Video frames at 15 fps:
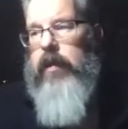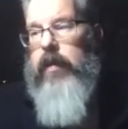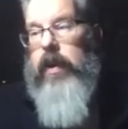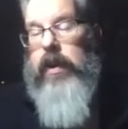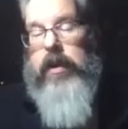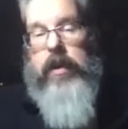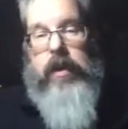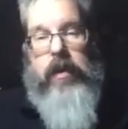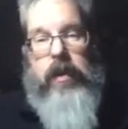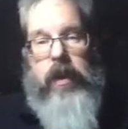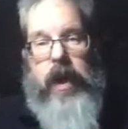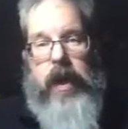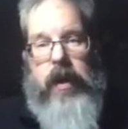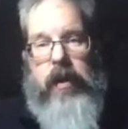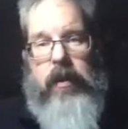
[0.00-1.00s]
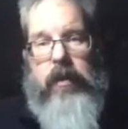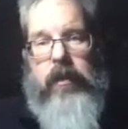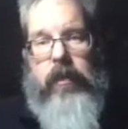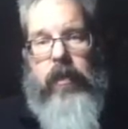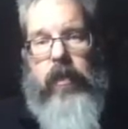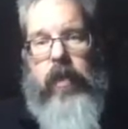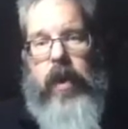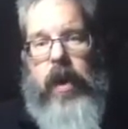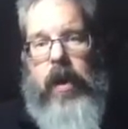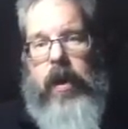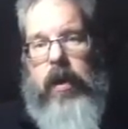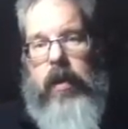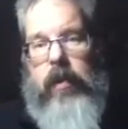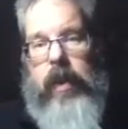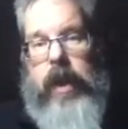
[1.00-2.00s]
want to show you how
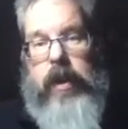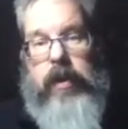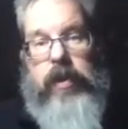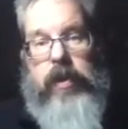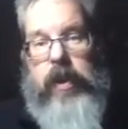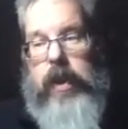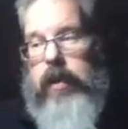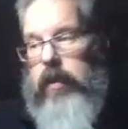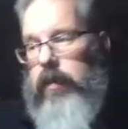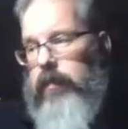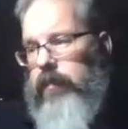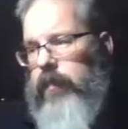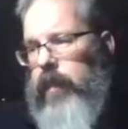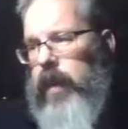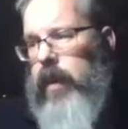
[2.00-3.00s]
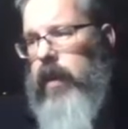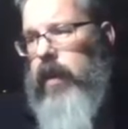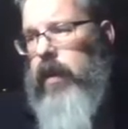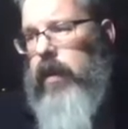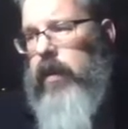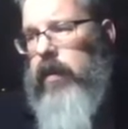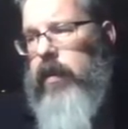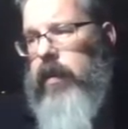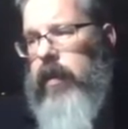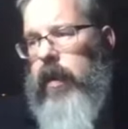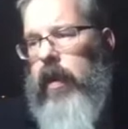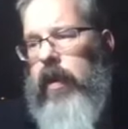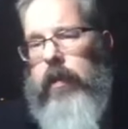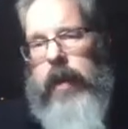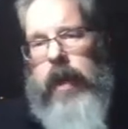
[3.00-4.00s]
we can trigger uh, the
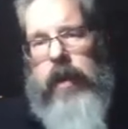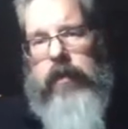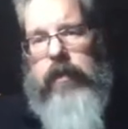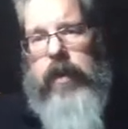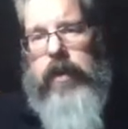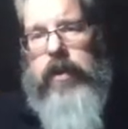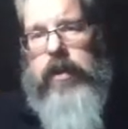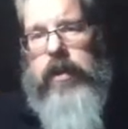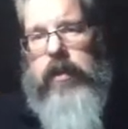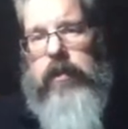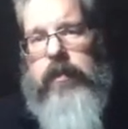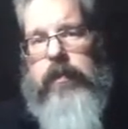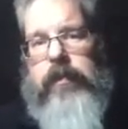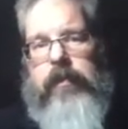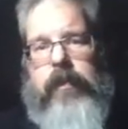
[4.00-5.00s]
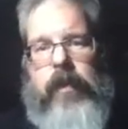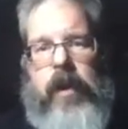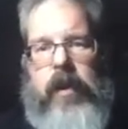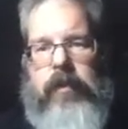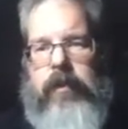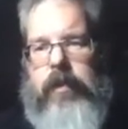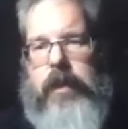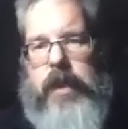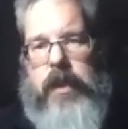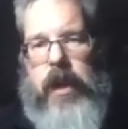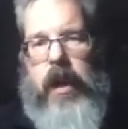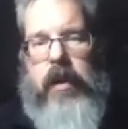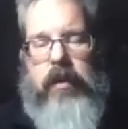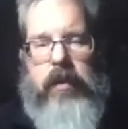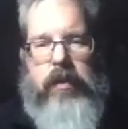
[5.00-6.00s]
callback function from these
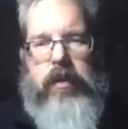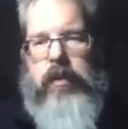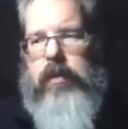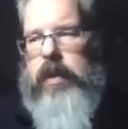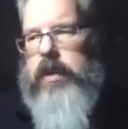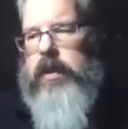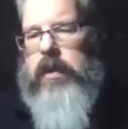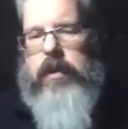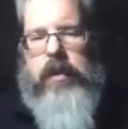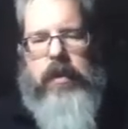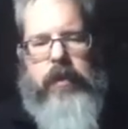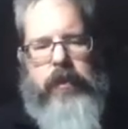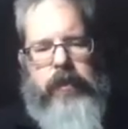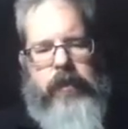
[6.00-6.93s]
other two widgets.